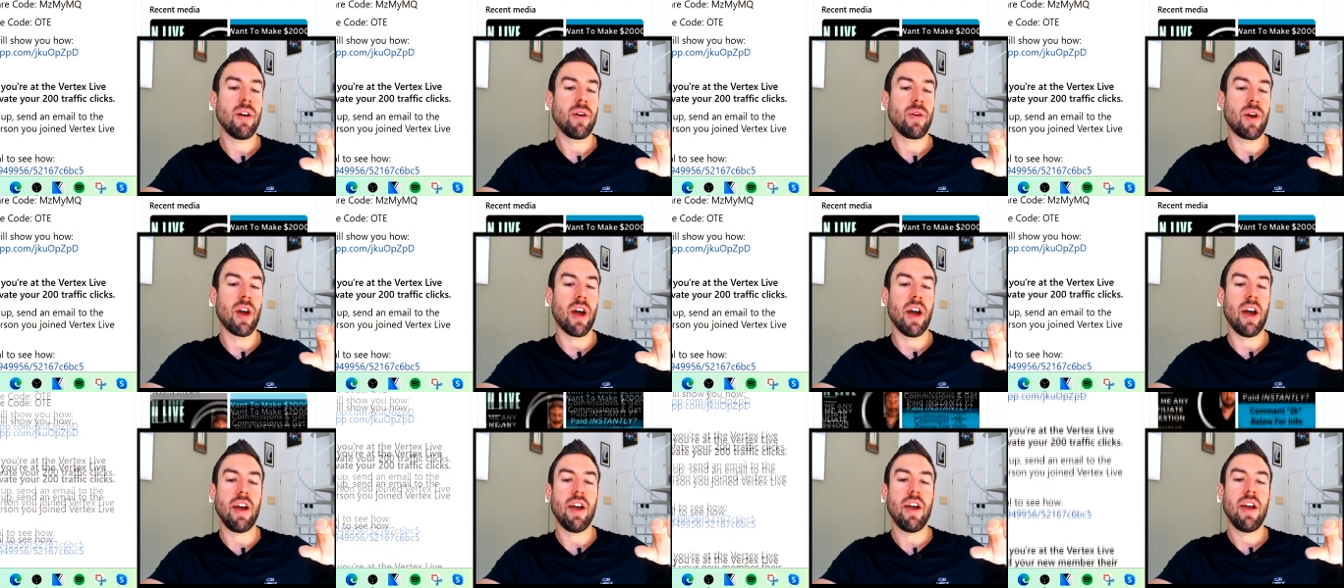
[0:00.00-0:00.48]

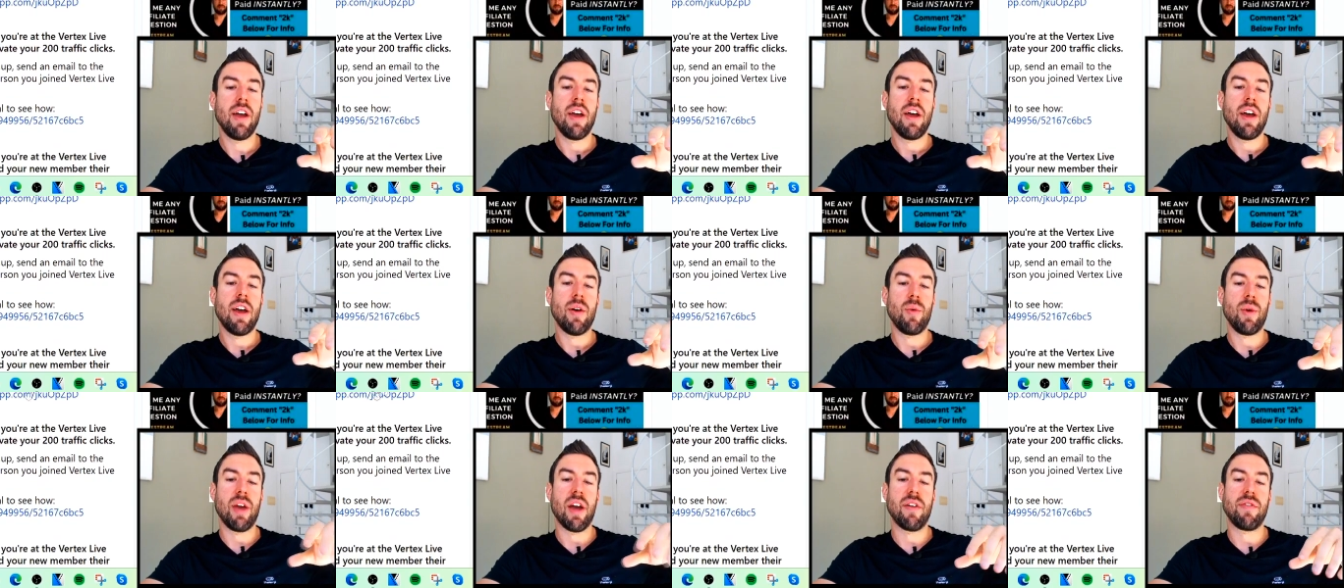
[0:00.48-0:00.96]
Okay,
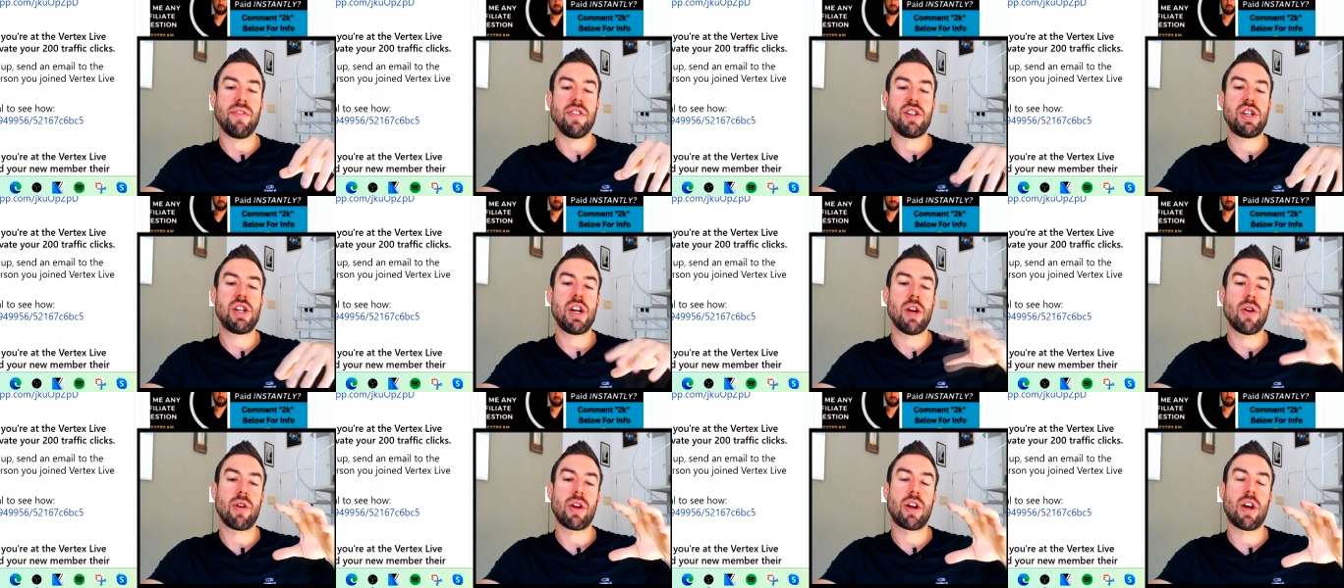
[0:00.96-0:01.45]
we have the
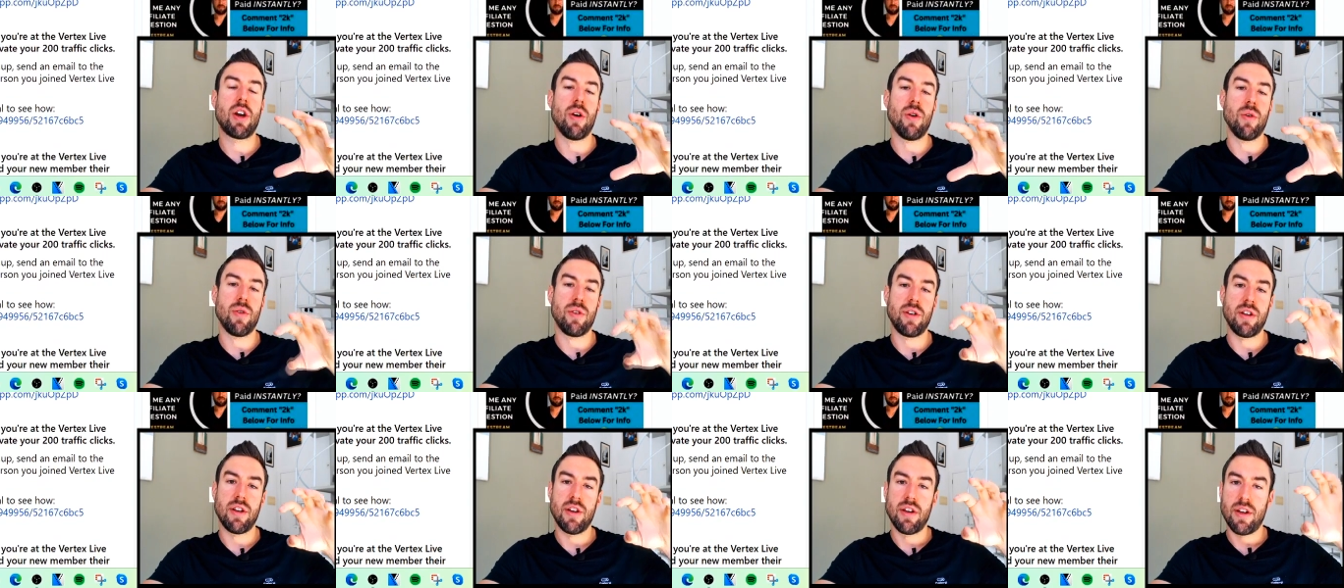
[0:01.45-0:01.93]
share
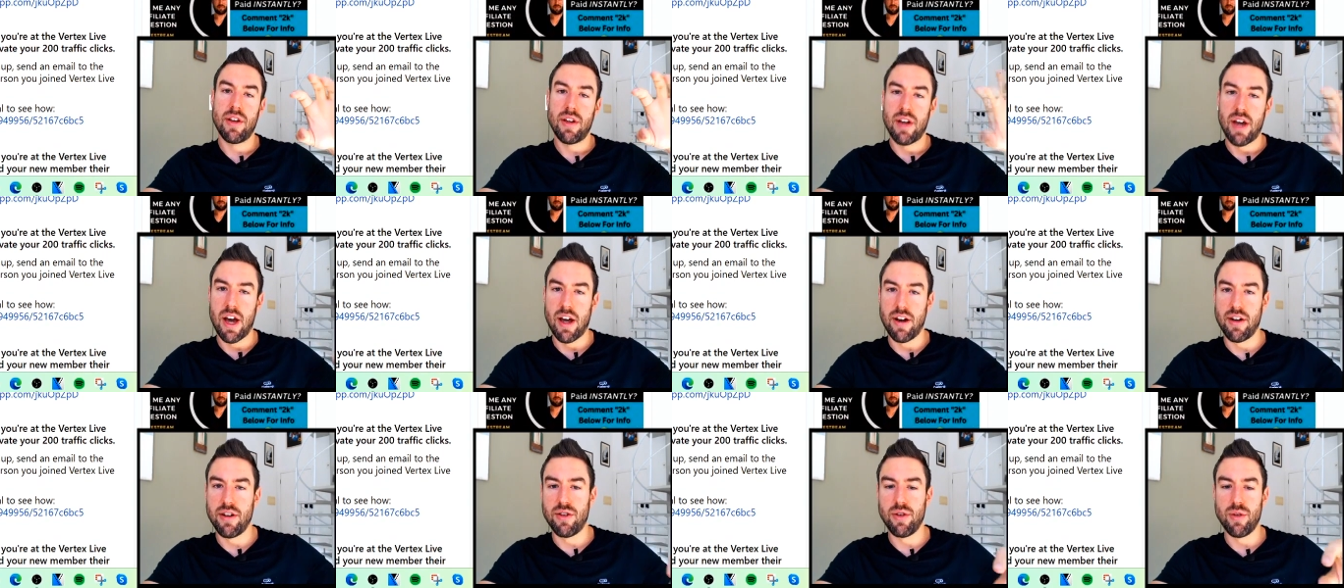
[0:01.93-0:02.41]
code,
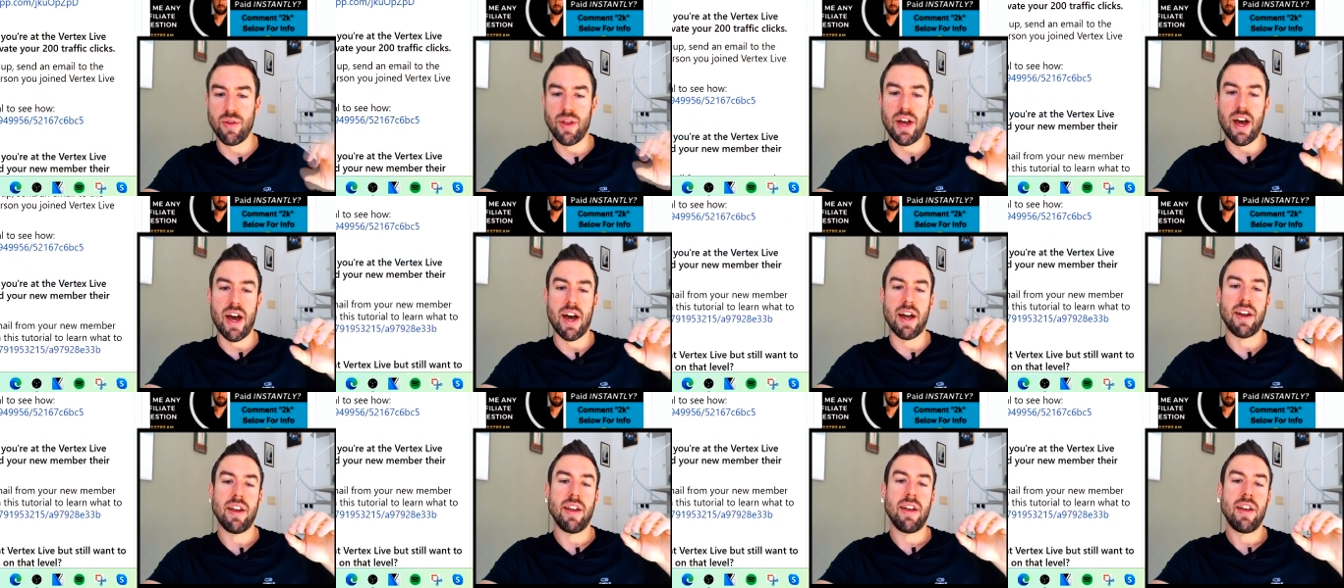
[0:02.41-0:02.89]
how to do
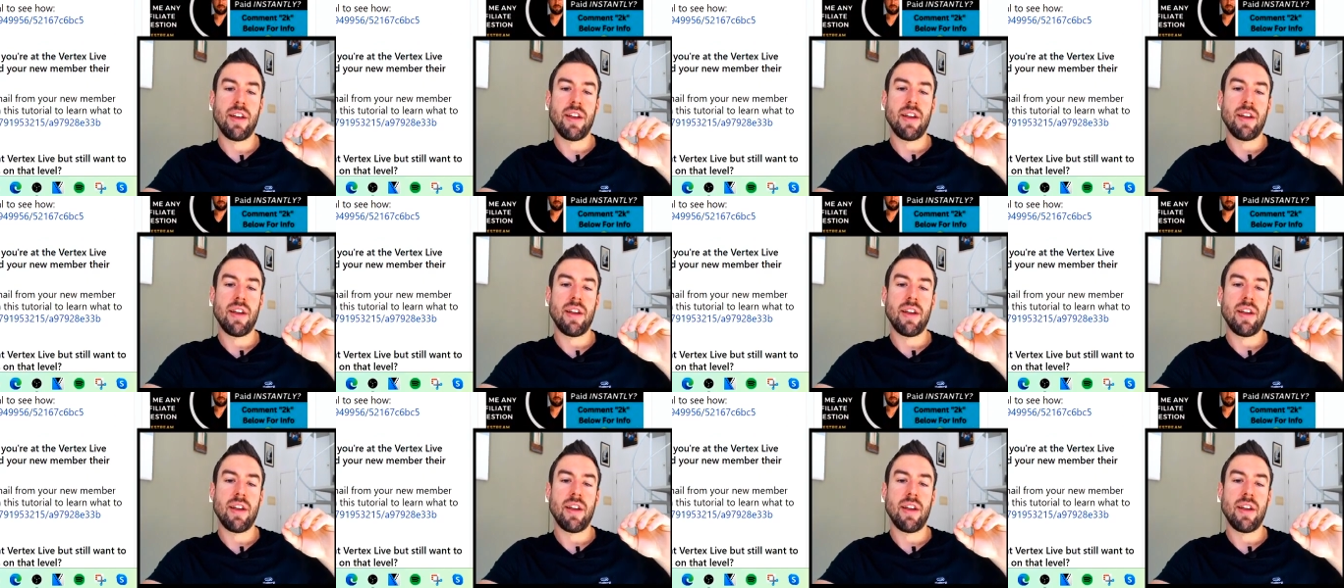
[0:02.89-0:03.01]
that,